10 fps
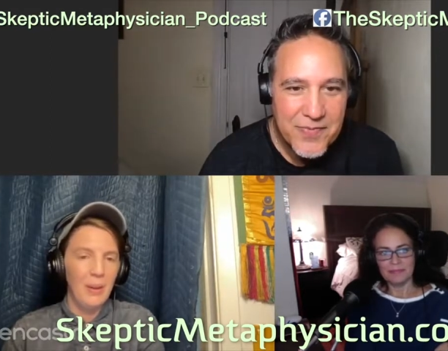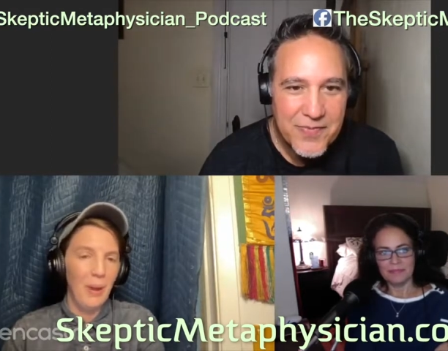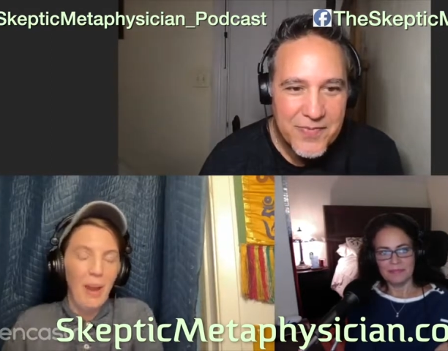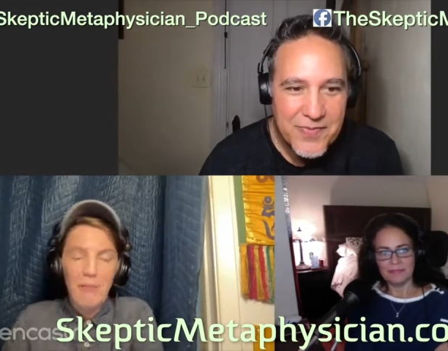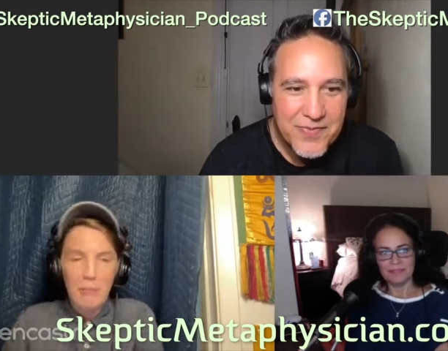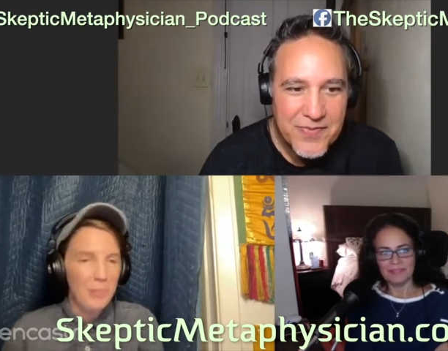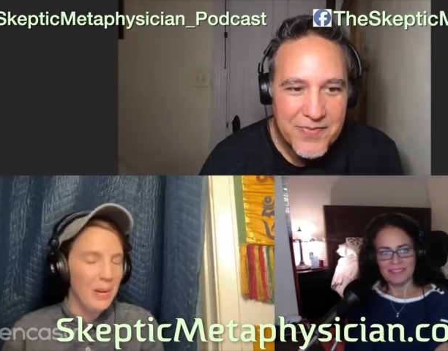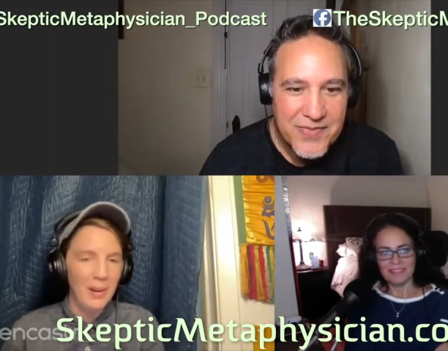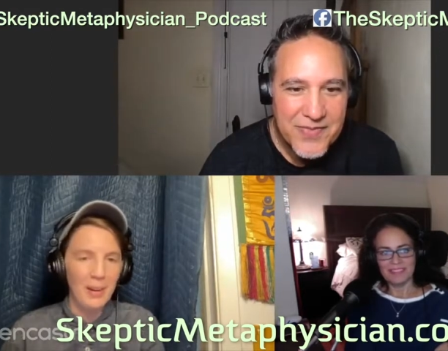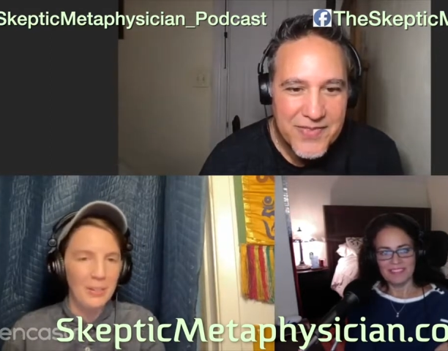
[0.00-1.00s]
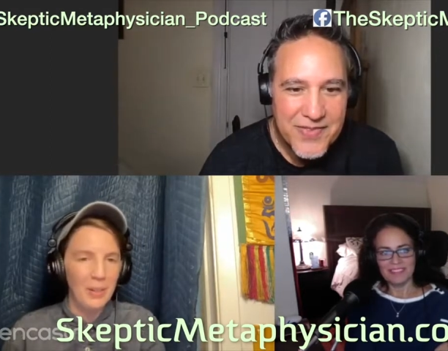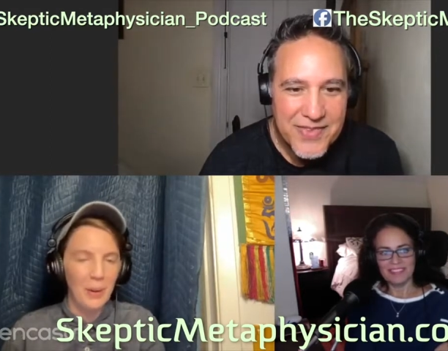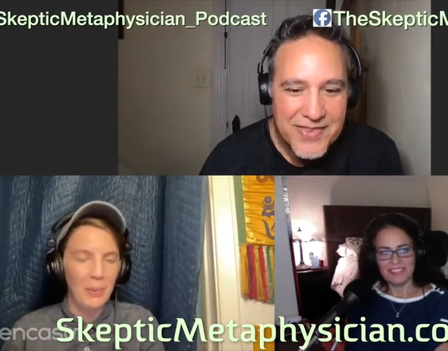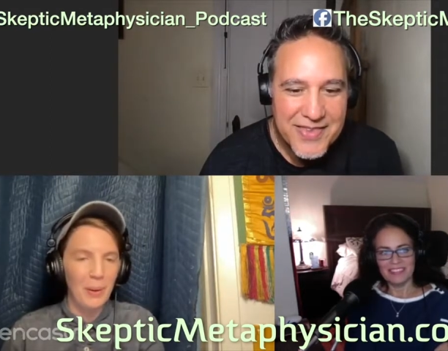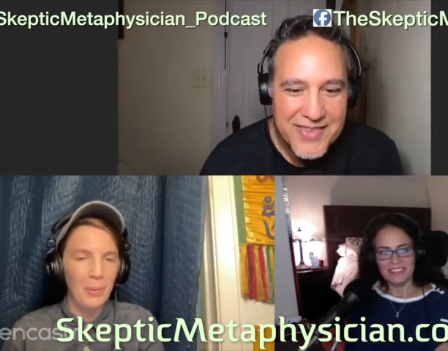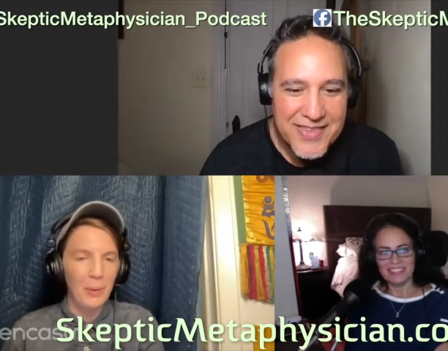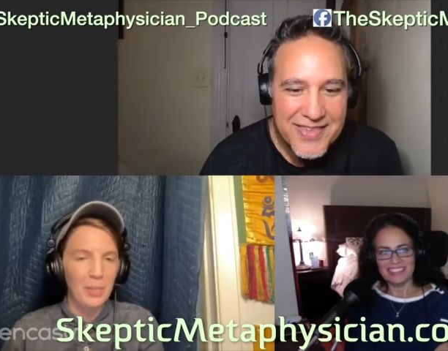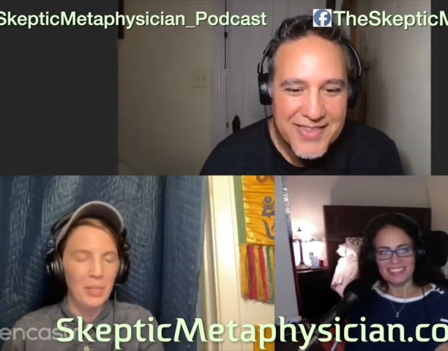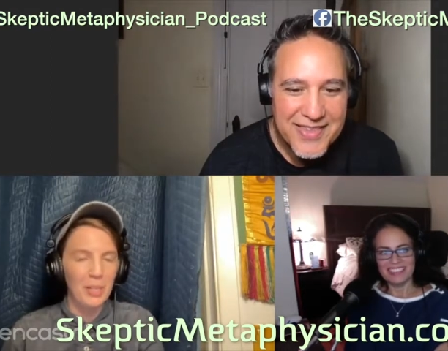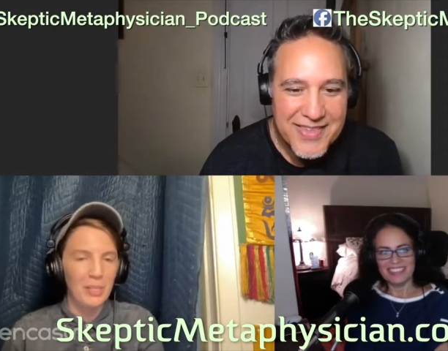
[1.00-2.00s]
Speaker 1: you know, have a beer and talk about
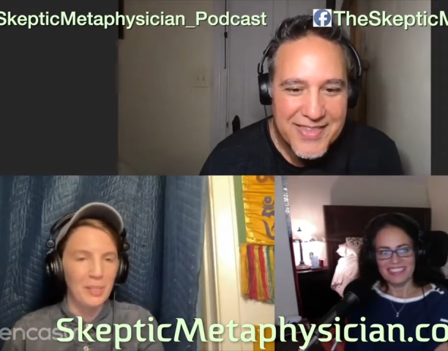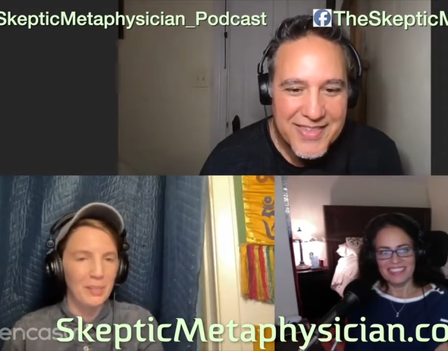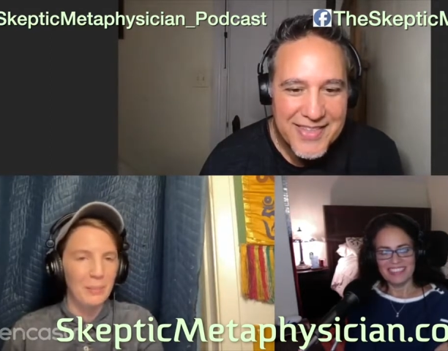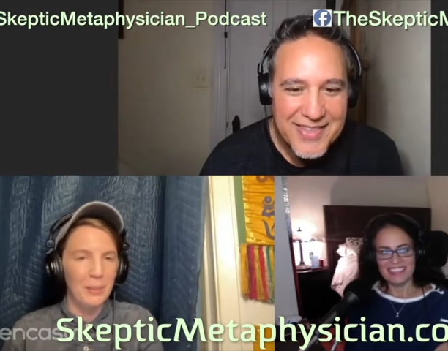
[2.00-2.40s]
weird shit, just